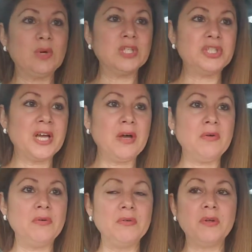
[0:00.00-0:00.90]
watch
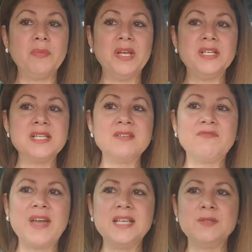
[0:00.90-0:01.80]
out. I mean, it
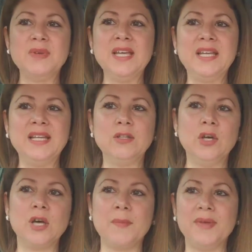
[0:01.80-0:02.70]
doesn't faze me any.
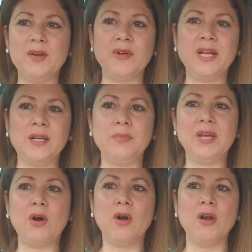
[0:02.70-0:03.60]
Look, I'm getting ready to
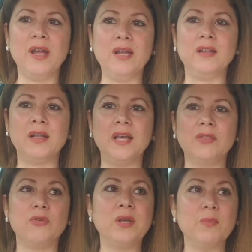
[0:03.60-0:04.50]
be an RN in
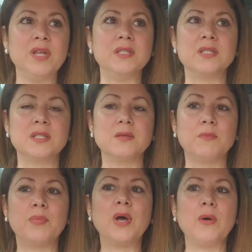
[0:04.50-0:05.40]
like 3 months.
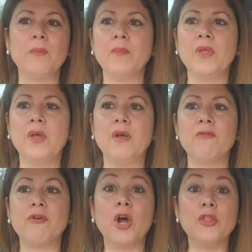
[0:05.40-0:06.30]
But
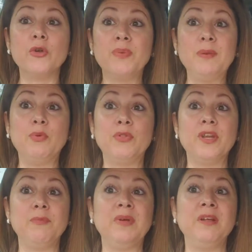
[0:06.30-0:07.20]
for other people
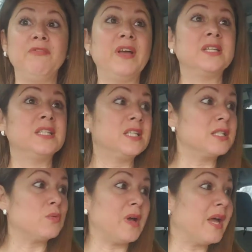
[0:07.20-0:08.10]
that have been affected
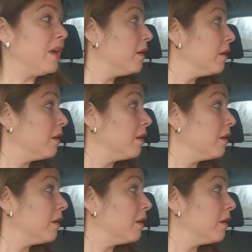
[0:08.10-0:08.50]
this way